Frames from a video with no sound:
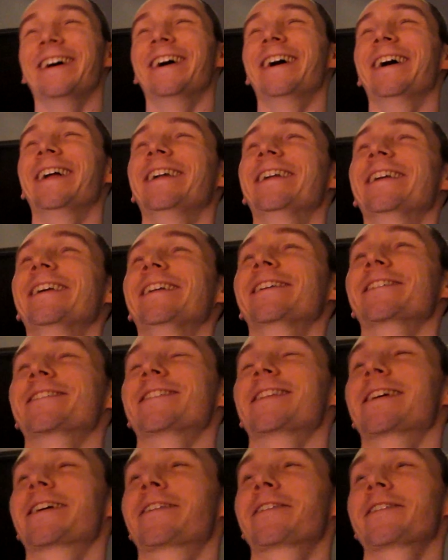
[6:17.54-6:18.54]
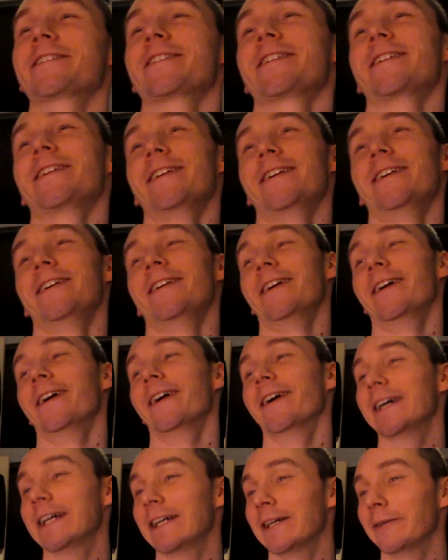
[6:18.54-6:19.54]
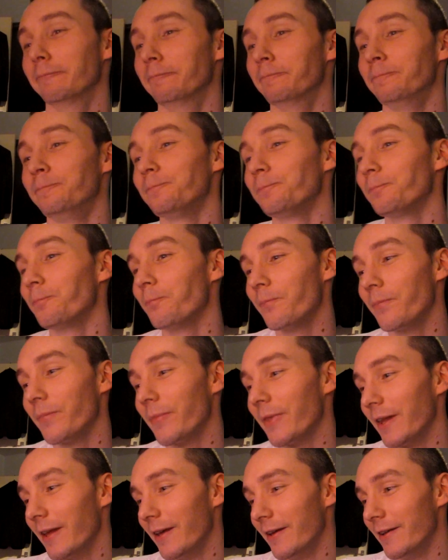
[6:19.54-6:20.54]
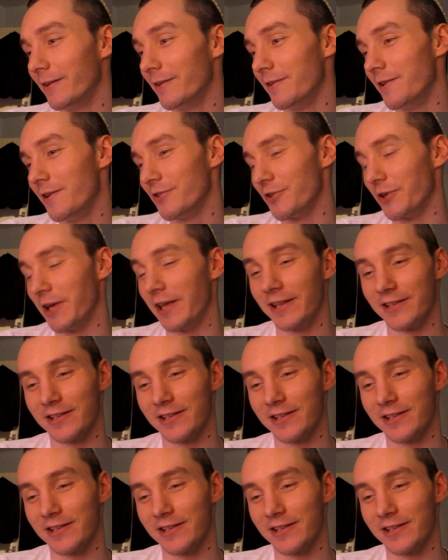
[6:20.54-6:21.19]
and it looks hilarious. So yeah,